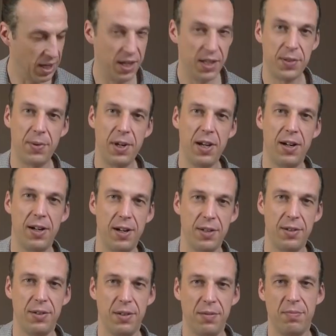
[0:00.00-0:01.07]
and it's really hard
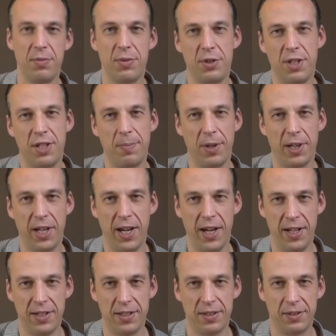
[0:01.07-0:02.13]
to
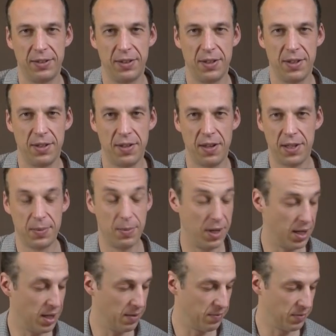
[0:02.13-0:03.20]
duplicate. Uh, that's
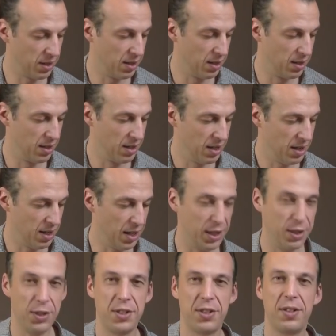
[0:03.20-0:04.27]
why I
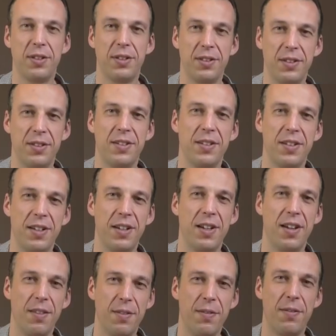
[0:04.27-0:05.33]
use
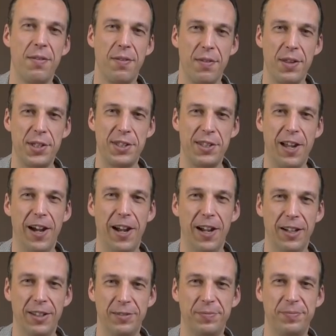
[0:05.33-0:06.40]
this
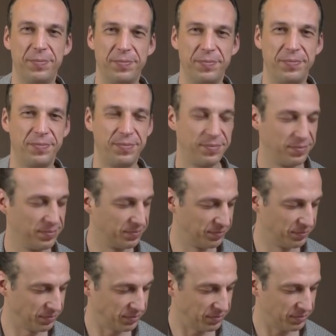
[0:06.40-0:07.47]
style. And
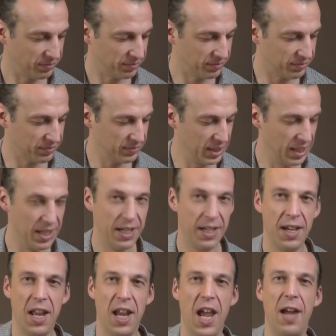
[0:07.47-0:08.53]

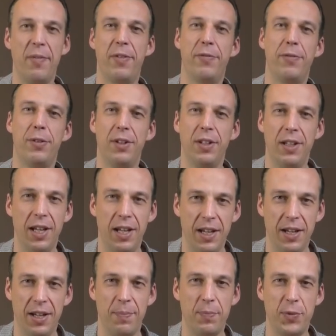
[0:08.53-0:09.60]
I have a full
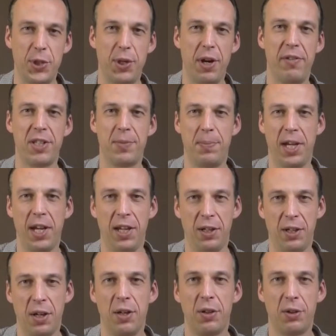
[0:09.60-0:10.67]
um, Travis
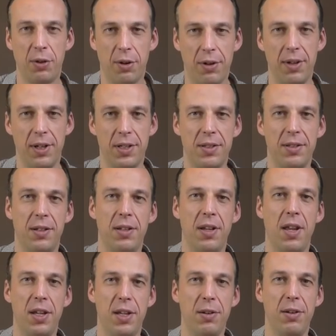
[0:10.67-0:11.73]
picking course
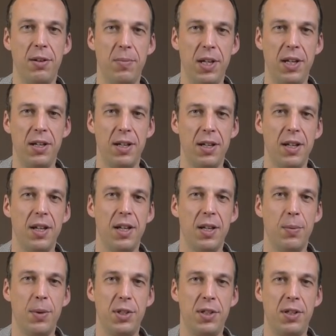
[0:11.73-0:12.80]
on Udemy,
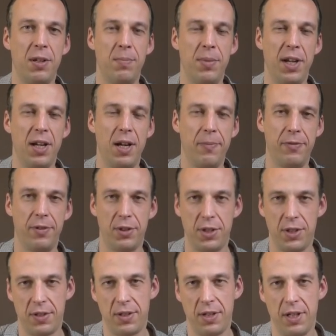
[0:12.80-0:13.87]
which you can pick up for
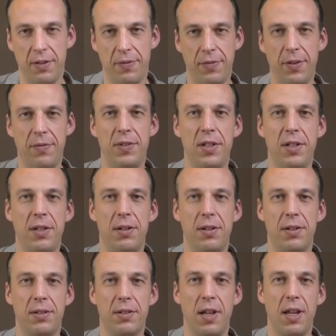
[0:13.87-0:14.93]
just uh, fifteen
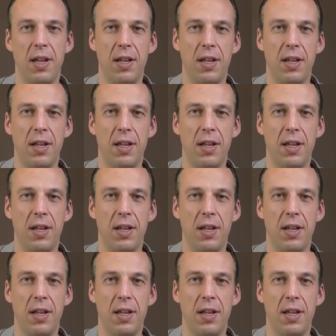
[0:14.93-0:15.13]
euro,